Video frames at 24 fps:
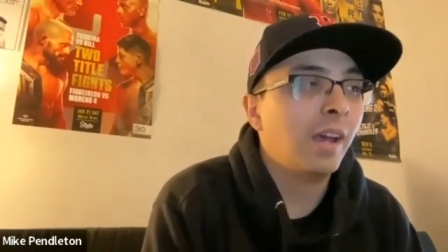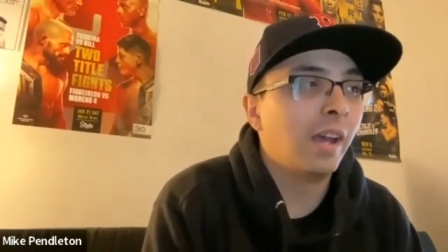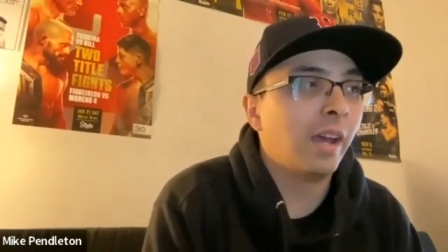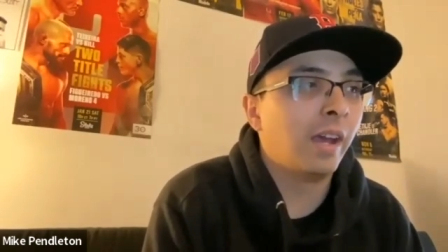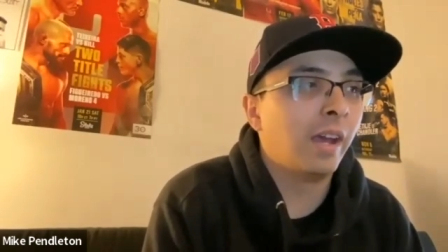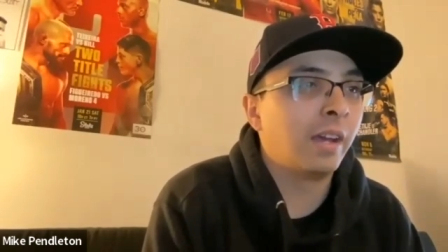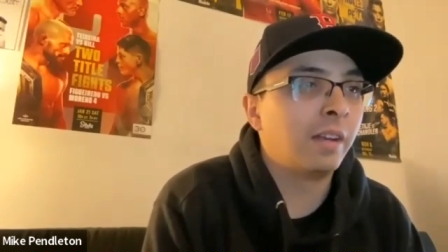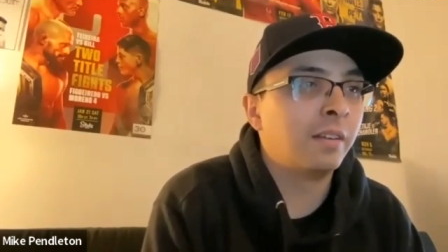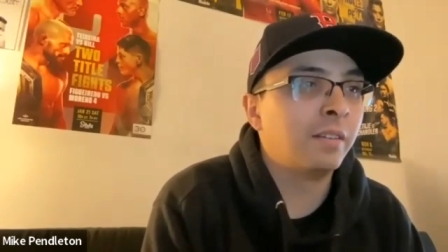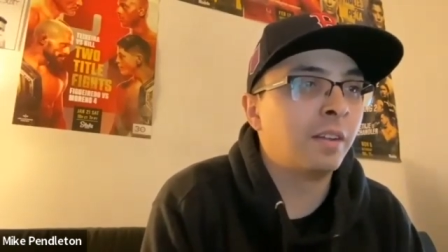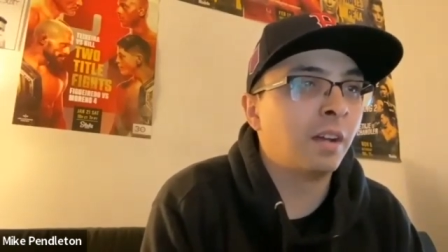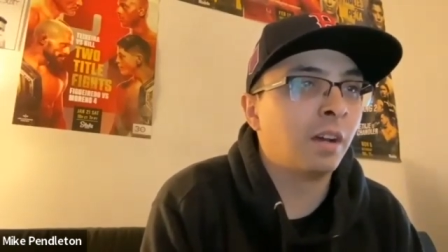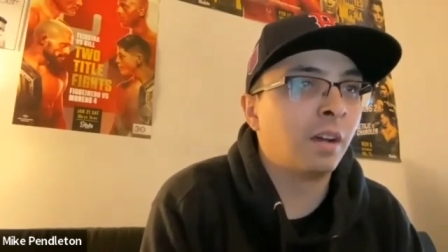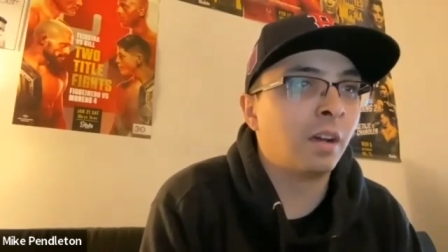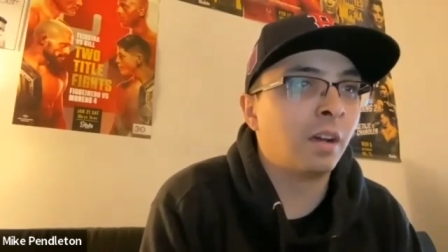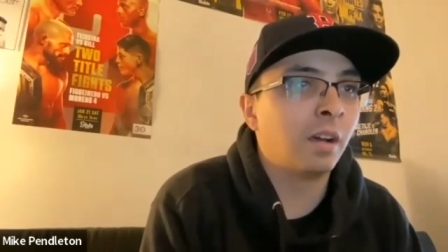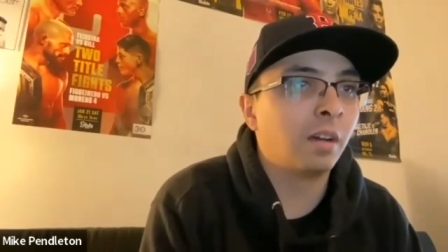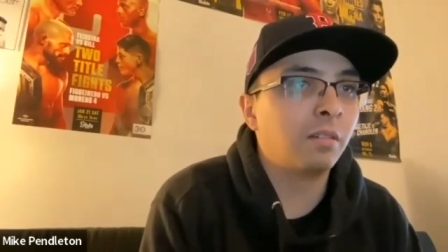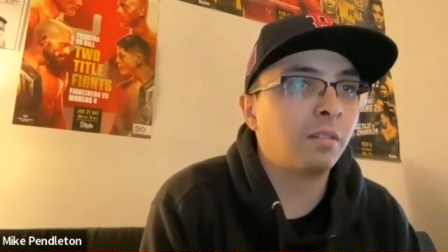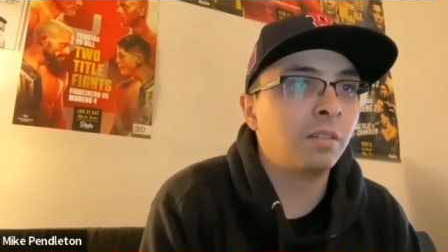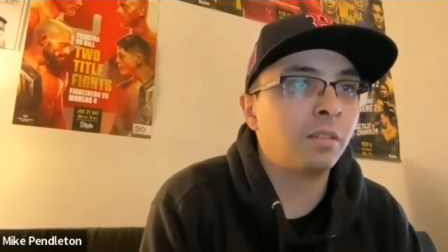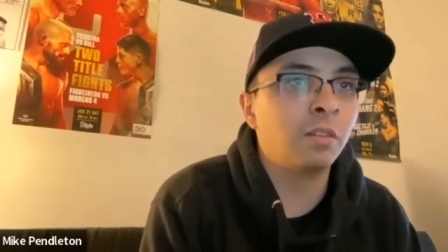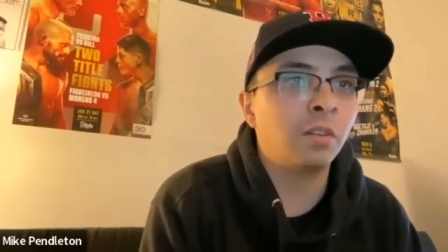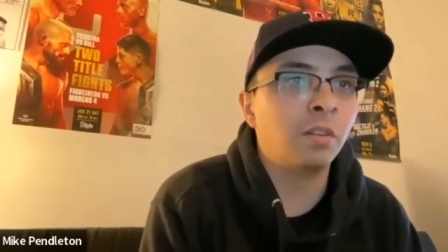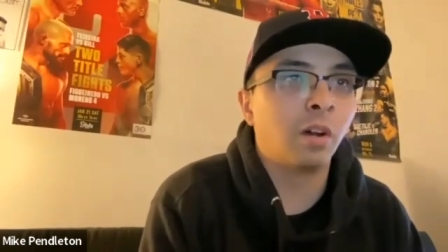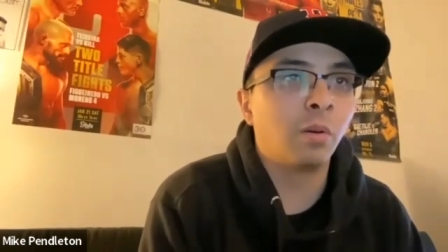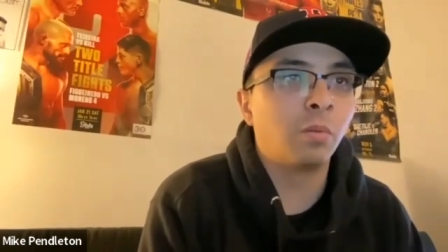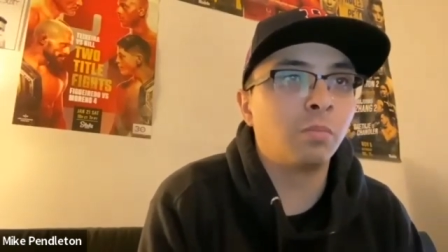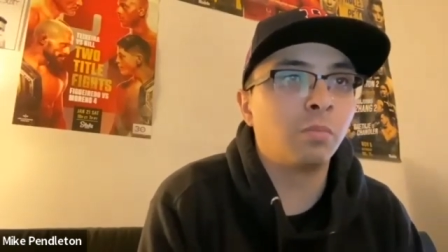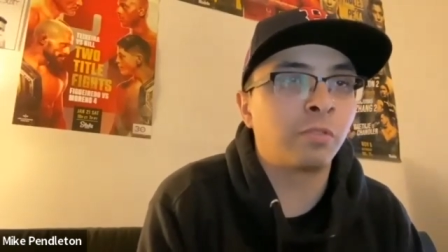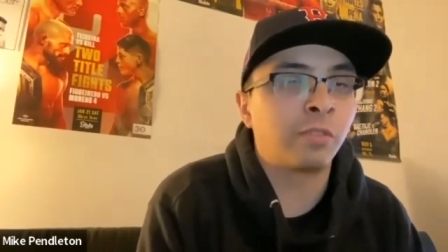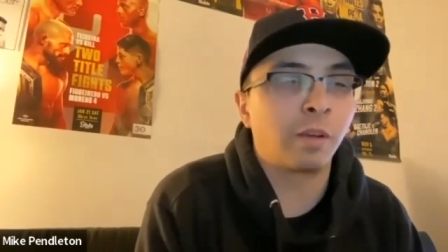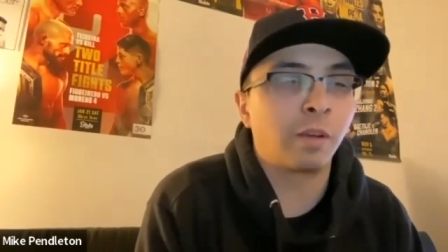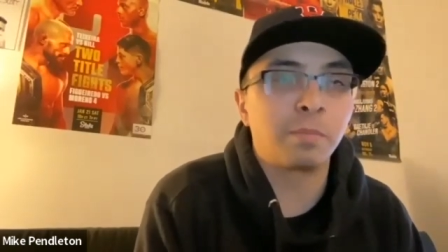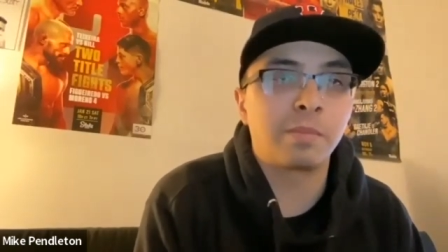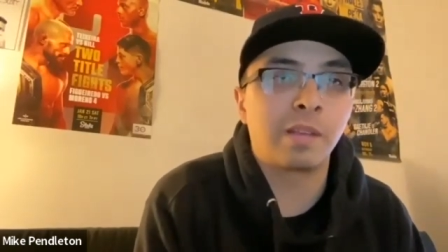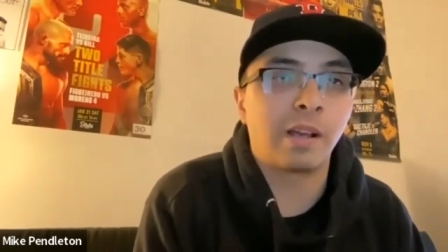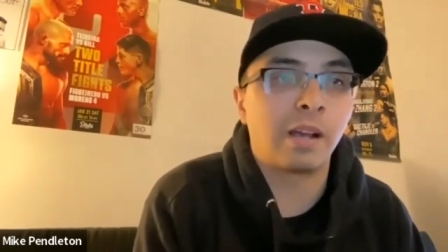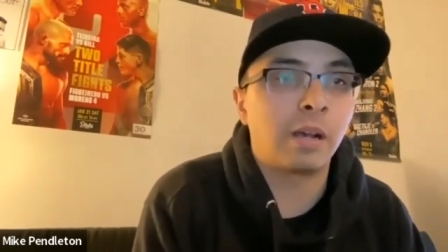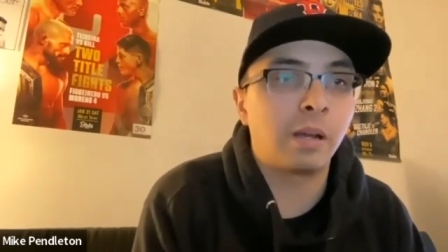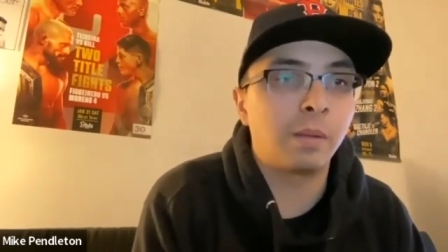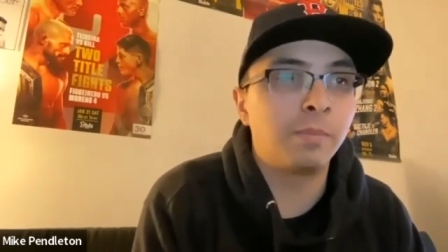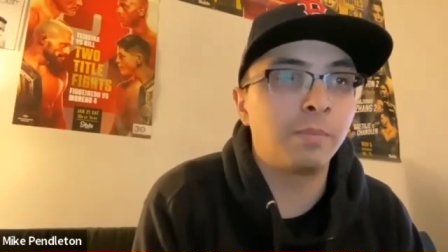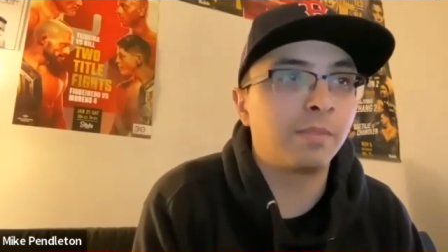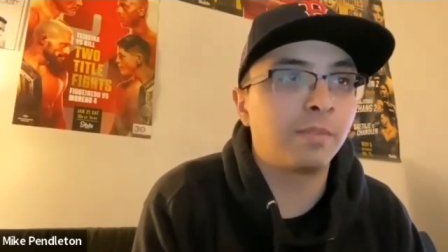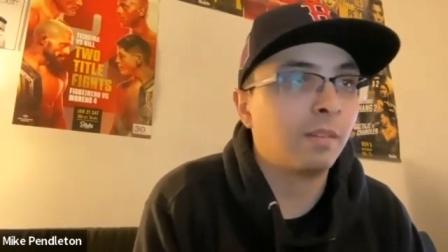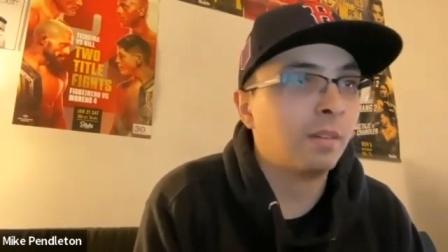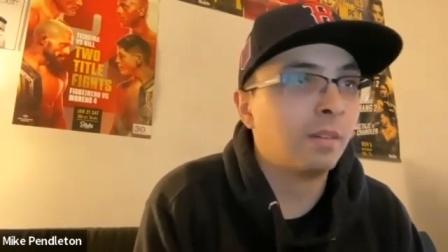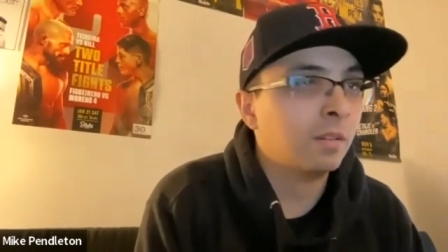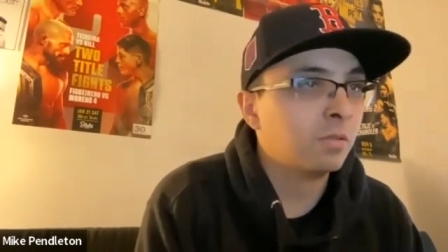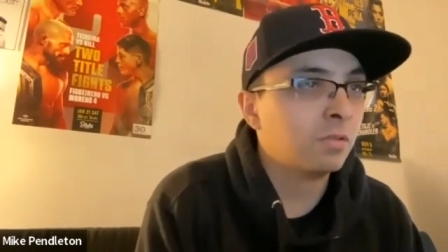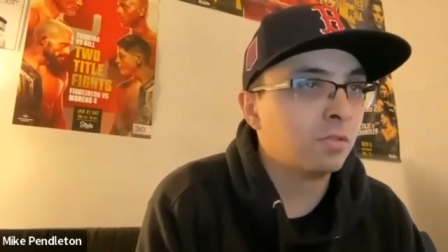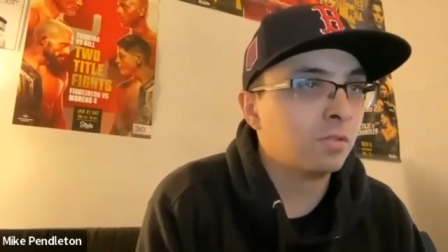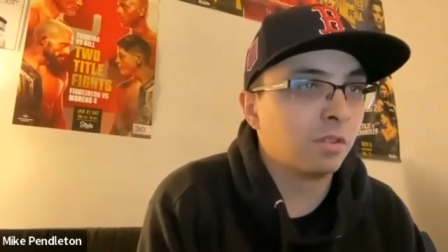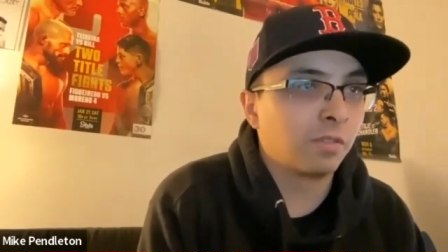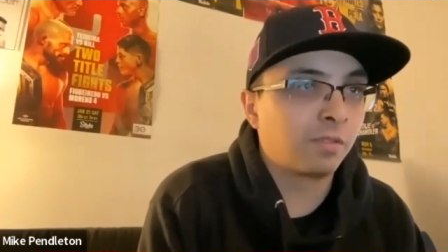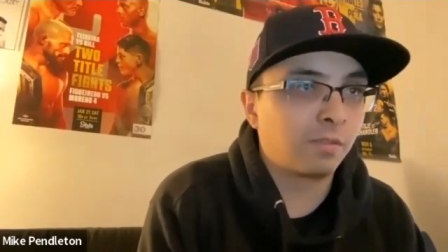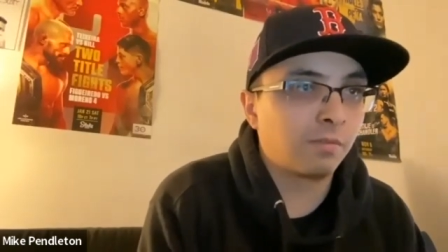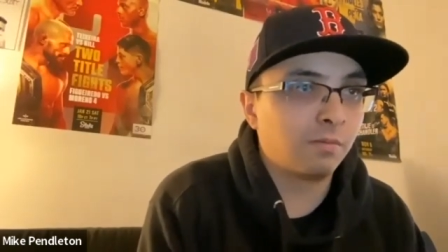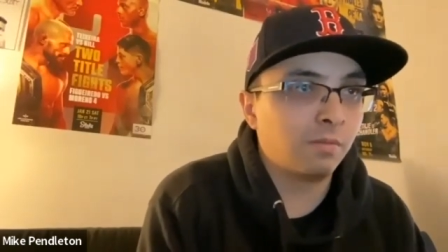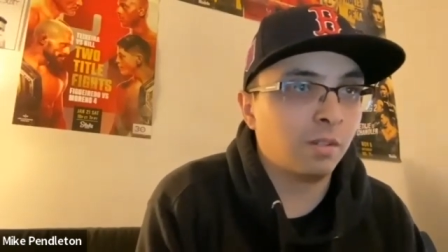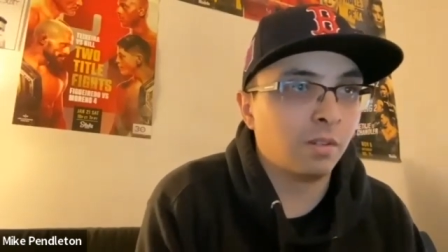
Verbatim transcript: and uh, you know, sometimes just,